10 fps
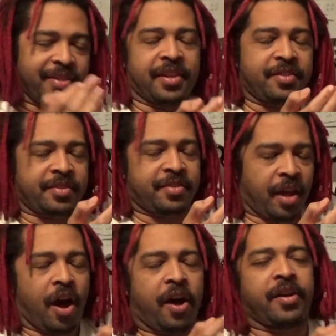this,
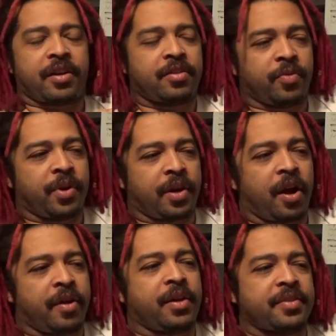the arc, the word
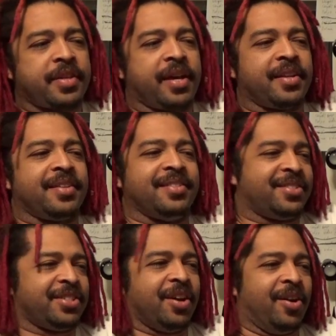arc is headed in the
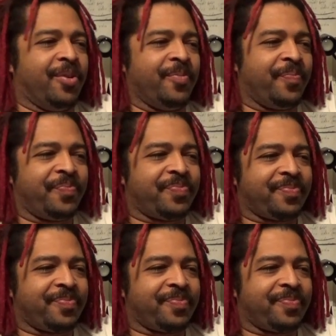show,